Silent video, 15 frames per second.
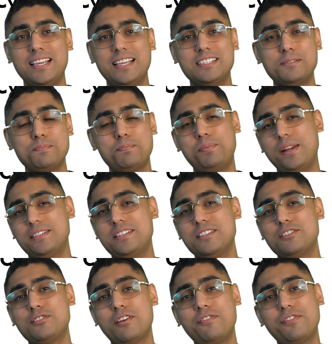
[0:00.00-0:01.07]
is
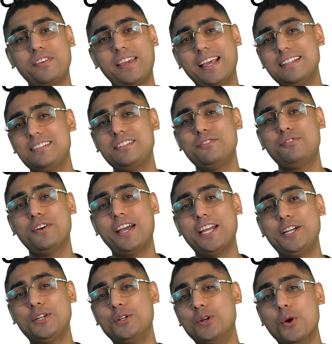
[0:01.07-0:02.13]
presence of
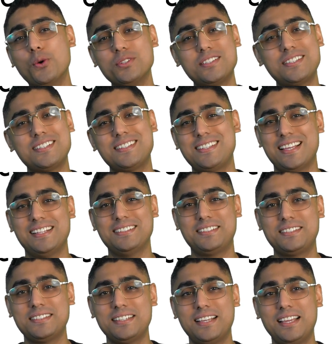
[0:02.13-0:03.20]
calcified ghost
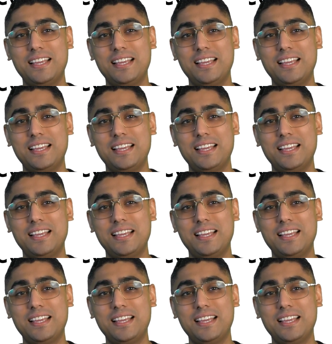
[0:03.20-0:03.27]
cells.